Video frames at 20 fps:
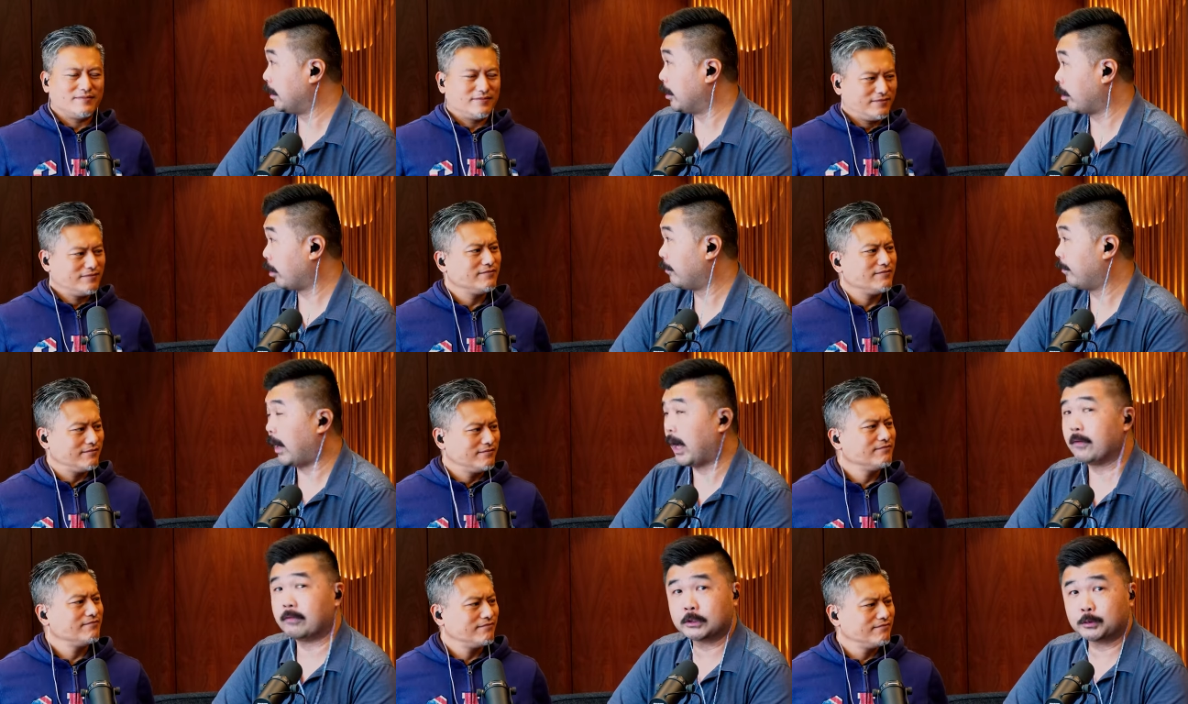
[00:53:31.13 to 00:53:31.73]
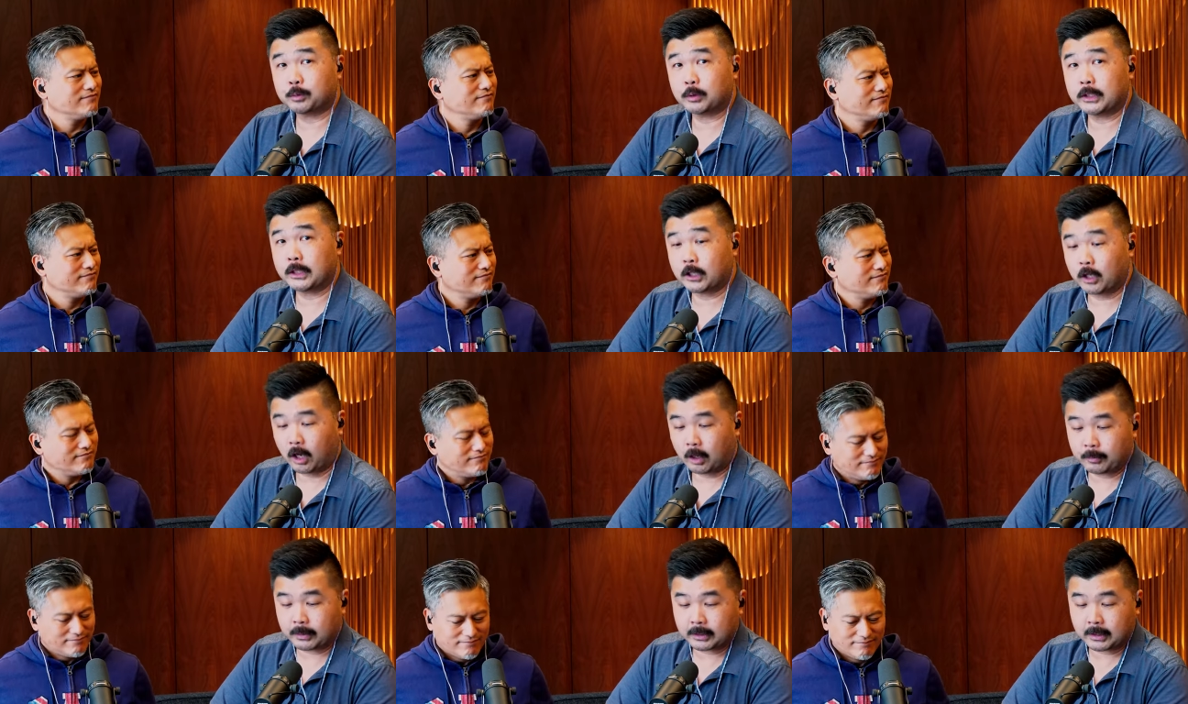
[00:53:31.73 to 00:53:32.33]
Speaker 1: DDR5 is
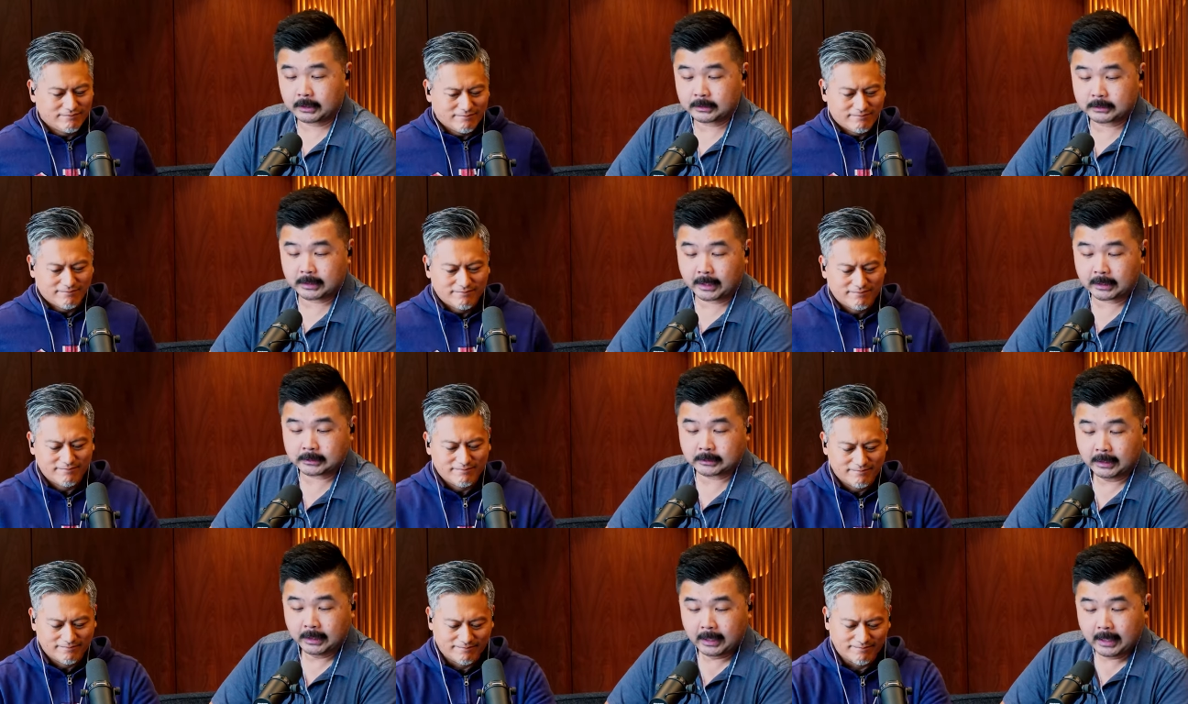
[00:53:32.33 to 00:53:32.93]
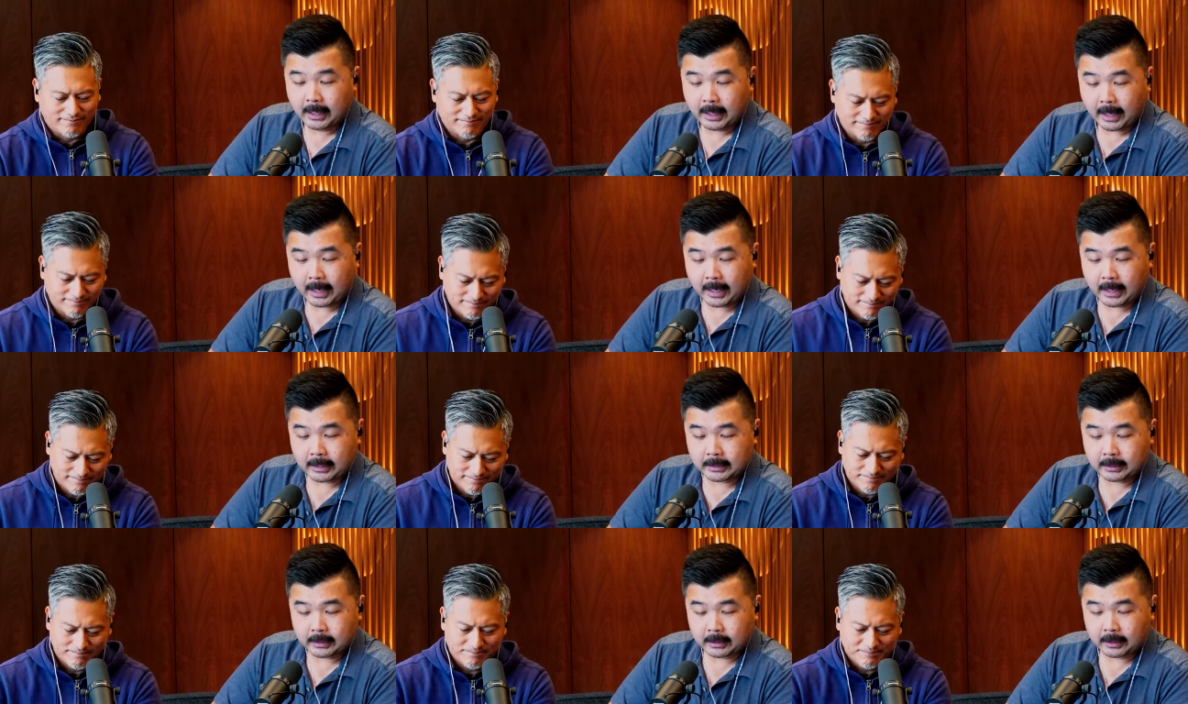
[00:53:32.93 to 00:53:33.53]
pretty common these days.
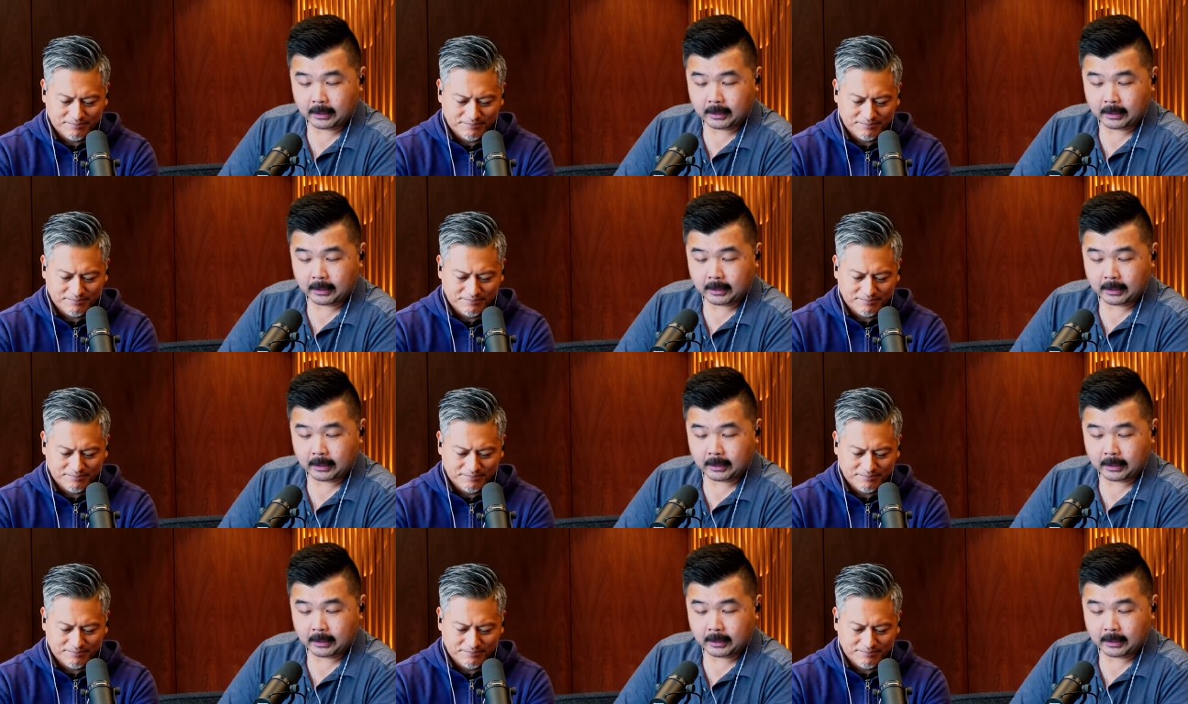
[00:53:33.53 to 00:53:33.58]
Mm. And